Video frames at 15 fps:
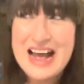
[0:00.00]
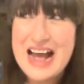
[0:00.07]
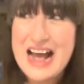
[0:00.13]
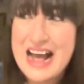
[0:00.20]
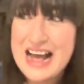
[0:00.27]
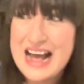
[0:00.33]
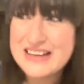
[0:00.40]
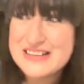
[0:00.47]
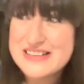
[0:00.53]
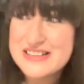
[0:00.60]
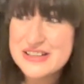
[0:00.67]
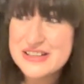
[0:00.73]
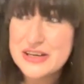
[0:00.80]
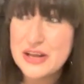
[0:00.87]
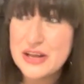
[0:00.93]
and,
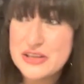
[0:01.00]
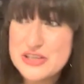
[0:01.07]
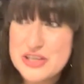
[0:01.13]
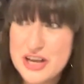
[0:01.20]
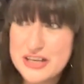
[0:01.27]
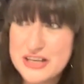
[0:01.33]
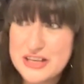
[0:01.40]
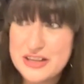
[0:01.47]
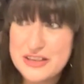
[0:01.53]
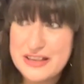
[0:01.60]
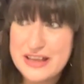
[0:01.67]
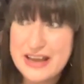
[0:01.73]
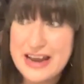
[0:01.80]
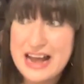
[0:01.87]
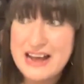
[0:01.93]
you know, the journey that
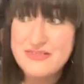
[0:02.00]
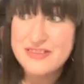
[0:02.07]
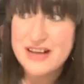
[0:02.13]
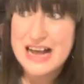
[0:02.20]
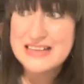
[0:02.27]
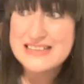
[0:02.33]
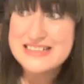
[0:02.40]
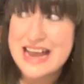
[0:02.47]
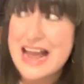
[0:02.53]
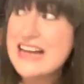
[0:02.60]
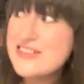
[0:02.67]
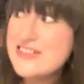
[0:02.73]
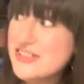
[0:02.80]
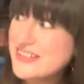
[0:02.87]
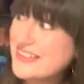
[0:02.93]
they have as
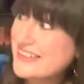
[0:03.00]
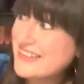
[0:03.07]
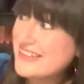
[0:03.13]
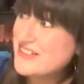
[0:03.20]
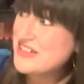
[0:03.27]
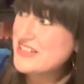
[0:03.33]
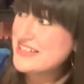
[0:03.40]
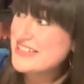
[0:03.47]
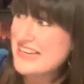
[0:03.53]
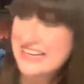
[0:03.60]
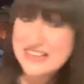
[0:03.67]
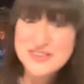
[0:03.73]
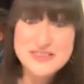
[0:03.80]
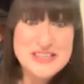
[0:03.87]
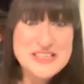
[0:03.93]
yet to
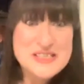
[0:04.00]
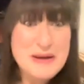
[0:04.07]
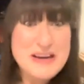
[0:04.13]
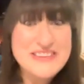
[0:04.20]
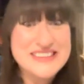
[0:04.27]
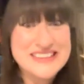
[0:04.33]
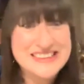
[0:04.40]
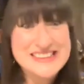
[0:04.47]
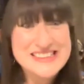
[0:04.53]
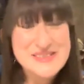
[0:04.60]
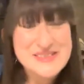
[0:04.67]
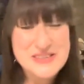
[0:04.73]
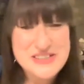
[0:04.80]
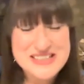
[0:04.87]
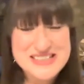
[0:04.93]
see or
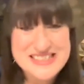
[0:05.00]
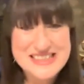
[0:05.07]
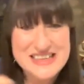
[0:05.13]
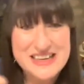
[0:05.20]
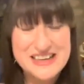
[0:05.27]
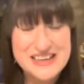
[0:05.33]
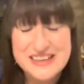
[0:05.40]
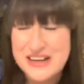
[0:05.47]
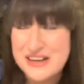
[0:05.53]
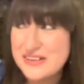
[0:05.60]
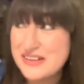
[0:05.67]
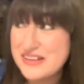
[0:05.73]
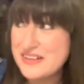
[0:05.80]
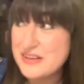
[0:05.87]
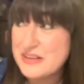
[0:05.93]
experience, which is
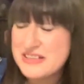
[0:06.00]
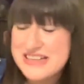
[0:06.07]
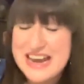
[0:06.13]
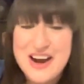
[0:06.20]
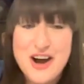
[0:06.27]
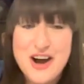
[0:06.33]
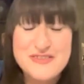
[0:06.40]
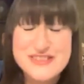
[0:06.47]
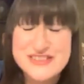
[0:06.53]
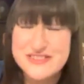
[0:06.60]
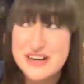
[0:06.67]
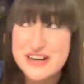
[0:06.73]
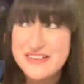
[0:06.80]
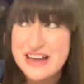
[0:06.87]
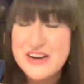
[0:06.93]
the day after
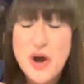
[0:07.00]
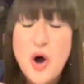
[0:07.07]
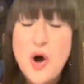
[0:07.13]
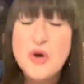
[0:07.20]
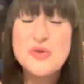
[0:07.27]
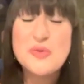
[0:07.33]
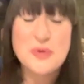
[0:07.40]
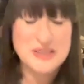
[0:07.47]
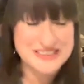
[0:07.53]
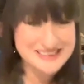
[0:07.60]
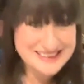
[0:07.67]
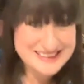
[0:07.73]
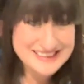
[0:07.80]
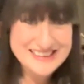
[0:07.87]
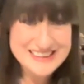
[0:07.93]
and then
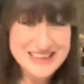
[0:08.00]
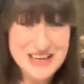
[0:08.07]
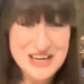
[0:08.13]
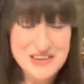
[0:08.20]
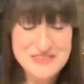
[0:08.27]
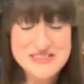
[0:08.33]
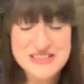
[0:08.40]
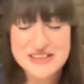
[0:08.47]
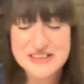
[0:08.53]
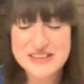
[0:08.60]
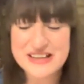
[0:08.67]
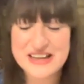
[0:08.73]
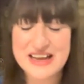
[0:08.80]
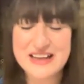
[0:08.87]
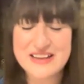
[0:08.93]
onwards after
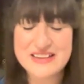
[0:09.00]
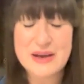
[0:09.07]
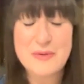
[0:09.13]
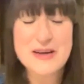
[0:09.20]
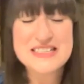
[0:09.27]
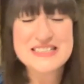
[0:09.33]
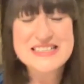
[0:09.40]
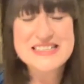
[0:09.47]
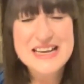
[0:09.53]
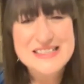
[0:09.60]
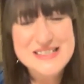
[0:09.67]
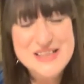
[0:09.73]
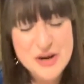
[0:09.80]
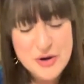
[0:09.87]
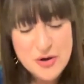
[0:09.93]
their wedding day.
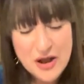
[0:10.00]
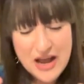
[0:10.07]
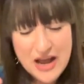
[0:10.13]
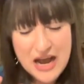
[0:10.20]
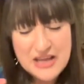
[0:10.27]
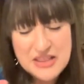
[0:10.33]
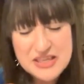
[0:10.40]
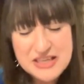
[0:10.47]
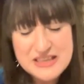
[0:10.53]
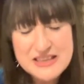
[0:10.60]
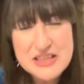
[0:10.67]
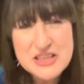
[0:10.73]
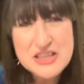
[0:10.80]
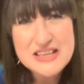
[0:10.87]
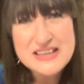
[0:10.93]
So I think
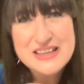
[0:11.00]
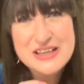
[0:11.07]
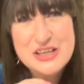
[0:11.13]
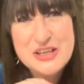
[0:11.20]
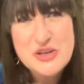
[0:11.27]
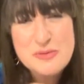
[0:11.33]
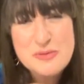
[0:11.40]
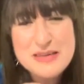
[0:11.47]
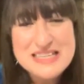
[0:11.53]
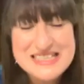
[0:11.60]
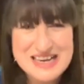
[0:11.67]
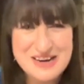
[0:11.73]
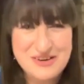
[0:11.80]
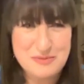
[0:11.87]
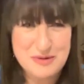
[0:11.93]
the thing that a humanist
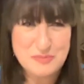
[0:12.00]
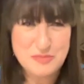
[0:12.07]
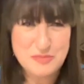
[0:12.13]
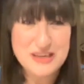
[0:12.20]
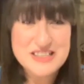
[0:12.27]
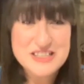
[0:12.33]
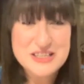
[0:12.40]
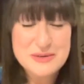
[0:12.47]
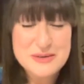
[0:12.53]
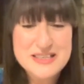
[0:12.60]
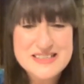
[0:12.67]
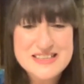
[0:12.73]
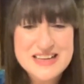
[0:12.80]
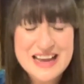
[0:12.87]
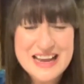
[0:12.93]
ceremony brings you
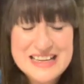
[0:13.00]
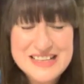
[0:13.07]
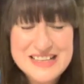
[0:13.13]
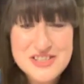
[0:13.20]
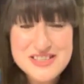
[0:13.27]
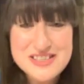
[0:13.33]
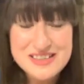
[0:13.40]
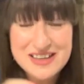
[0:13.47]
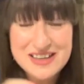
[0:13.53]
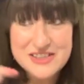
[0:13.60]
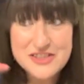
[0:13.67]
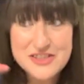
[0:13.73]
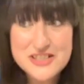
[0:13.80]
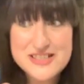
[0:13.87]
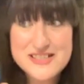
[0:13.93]
is just
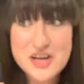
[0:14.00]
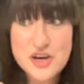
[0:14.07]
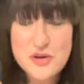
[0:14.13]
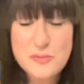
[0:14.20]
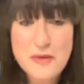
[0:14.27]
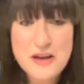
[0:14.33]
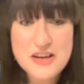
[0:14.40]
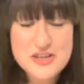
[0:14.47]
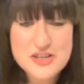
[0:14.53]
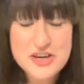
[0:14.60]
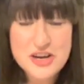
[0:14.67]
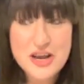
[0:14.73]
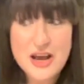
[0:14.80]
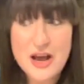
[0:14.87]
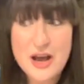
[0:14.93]
so much
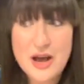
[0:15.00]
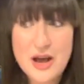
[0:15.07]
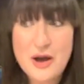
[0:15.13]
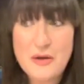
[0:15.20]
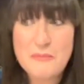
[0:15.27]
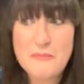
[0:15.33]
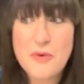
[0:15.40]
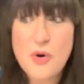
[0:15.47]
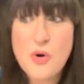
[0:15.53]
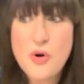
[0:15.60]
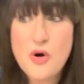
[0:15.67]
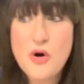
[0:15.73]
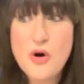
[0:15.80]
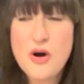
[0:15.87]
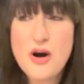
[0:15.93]

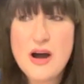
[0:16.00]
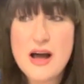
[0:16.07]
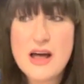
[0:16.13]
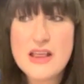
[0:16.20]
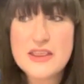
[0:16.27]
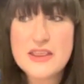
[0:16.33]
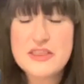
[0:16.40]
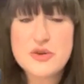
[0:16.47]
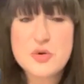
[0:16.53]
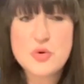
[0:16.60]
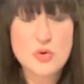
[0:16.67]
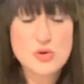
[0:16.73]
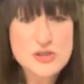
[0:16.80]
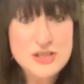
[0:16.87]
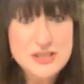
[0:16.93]
more
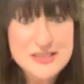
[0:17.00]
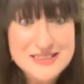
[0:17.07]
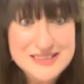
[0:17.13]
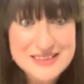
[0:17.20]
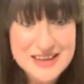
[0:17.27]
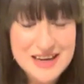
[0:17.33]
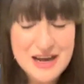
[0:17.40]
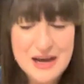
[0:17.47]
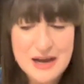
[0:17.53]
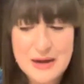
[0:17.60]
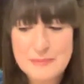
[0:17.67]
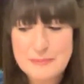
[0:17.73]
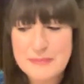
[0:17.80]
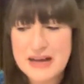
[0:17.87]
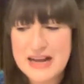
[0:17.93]
thought
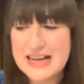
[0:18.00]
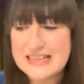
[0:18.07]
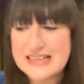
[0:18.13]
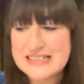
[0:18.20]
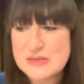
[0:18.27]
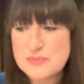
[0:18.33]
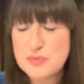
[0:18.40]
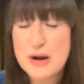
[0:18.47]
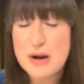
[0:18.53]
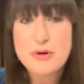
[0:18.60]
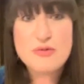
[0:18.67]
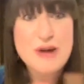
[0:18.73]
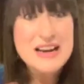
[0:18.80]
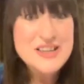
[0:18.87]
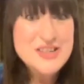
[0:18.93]
and
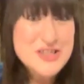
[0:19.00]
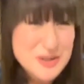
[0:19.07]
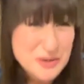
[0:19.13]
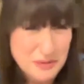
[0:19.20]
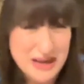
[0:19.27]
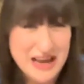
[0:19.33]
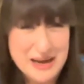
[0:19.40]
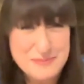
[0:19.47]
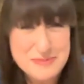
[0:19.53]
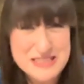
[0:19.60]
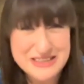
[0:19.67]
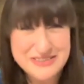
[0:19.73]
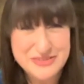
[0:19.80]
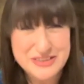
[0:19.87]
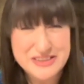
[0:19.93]
preparation, perhaps
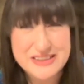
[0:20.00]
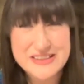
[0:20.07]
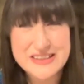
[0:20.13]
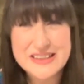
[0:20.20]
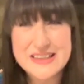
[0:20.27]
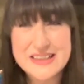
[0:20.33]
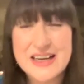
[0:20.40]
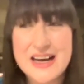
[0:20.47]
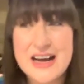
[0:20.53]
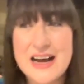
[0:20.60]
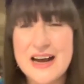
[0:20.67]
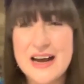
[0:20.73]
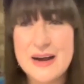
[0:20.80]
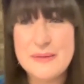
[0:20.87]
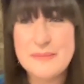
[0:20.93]
even.
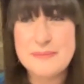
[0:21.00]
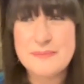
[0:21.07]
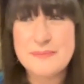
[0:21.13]
I